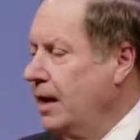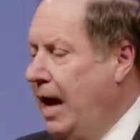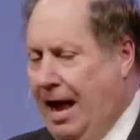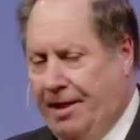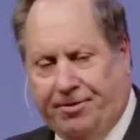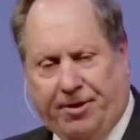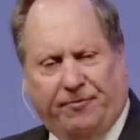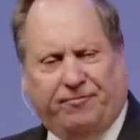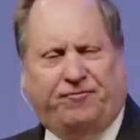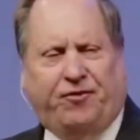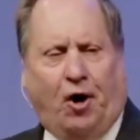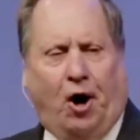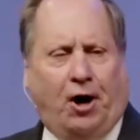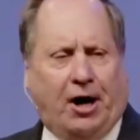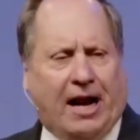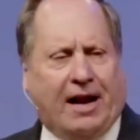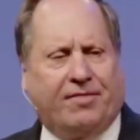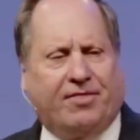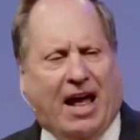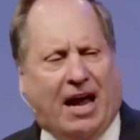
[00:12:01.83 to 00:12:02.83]
And the
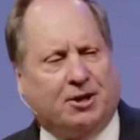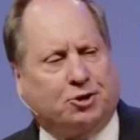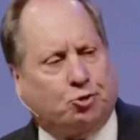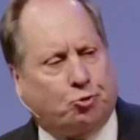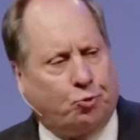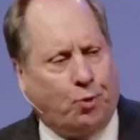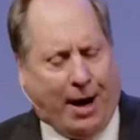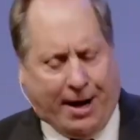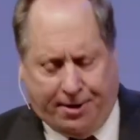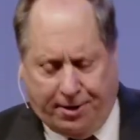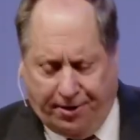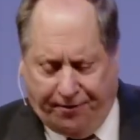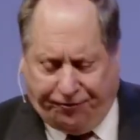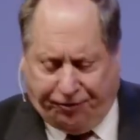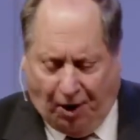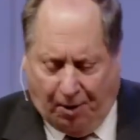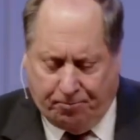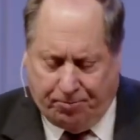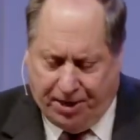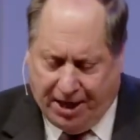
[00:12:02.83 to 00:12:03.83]
verdict that's rendered
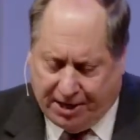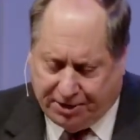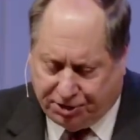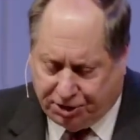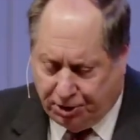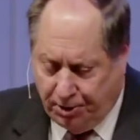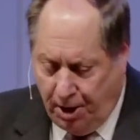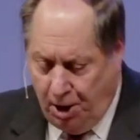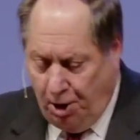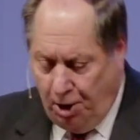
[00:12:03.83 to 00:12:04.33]
from this